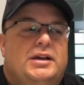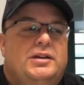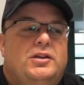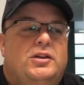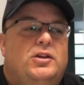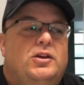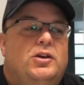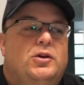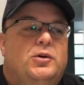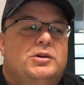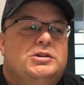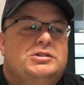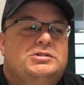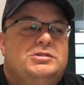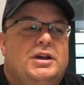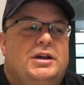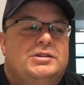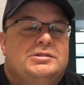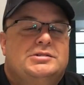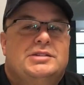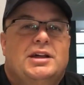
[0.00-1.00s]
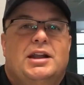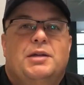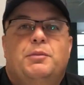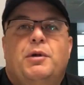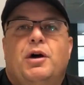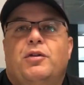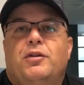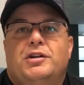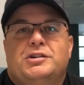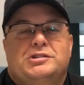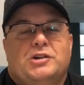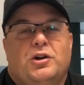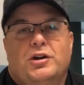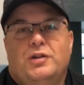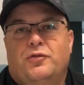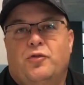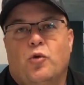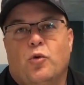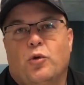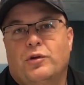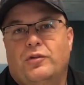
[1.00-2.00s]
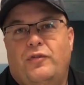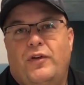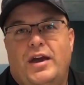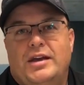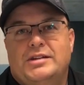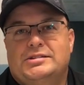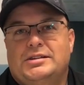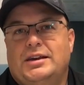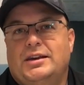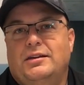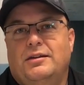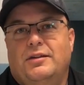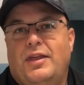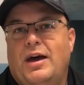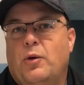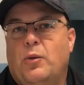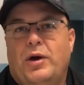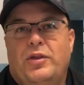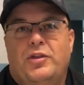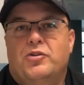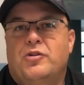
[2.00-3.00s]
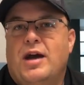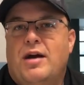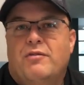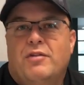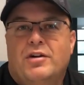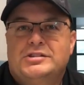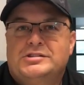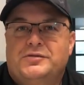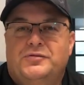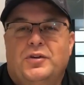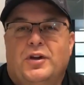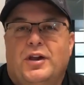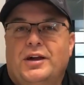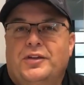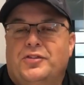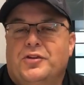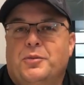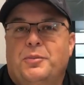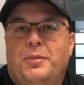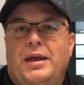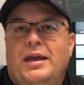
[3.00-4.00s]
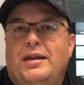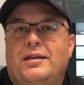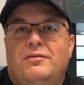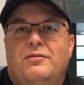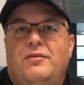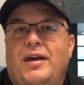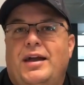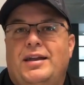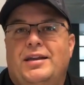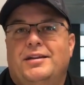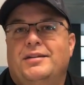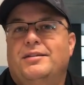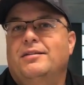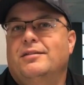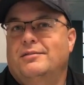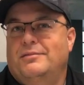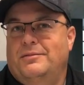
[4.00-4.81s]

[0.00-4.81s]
thing to do is let them know that it's only forward facing. That way the driver doesn't feel like they're being invaded.